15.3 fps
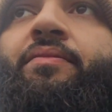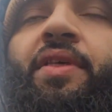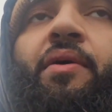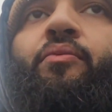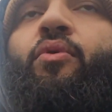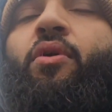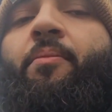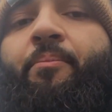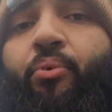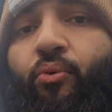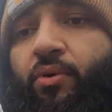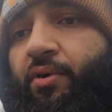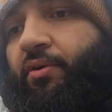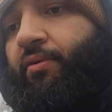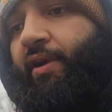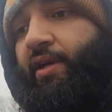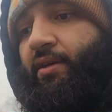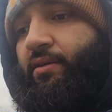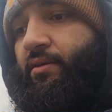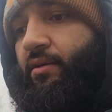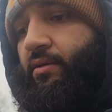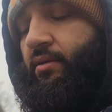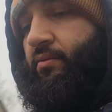weren't born great,
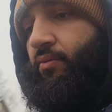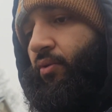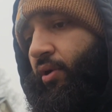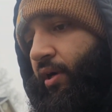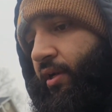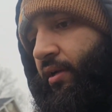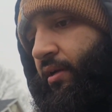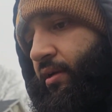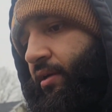one.